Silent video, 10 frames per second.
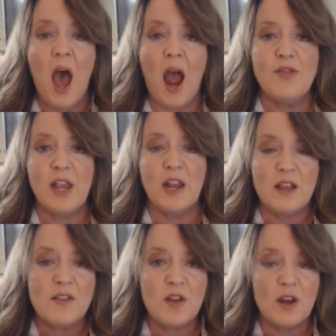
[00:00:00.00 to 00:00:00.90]
I think it
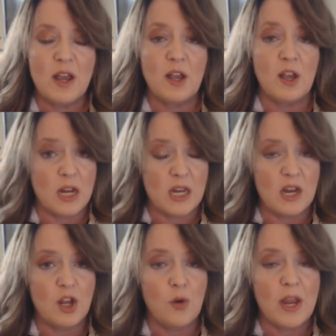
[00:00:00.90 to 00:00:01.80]
is going to
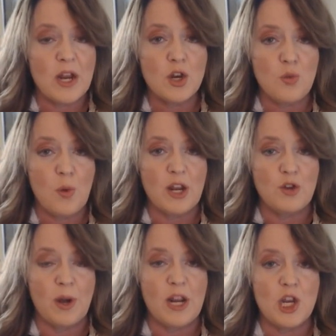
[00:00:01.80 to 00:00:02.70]
continue into
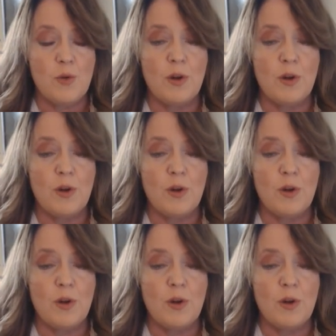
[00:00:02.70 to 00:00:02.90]
2022,